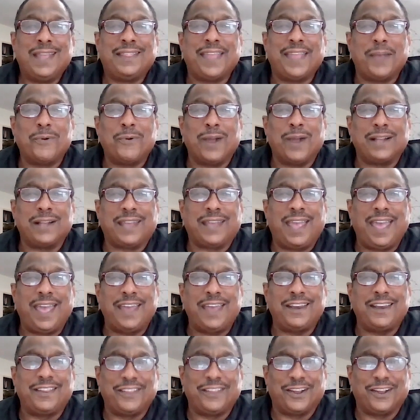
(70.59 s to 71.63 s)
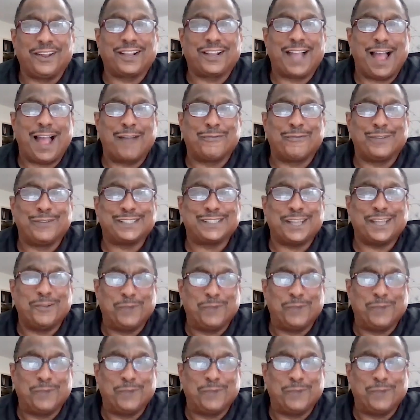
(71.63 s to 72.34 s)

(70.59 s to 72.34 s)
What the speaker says: They were at the head of their conference,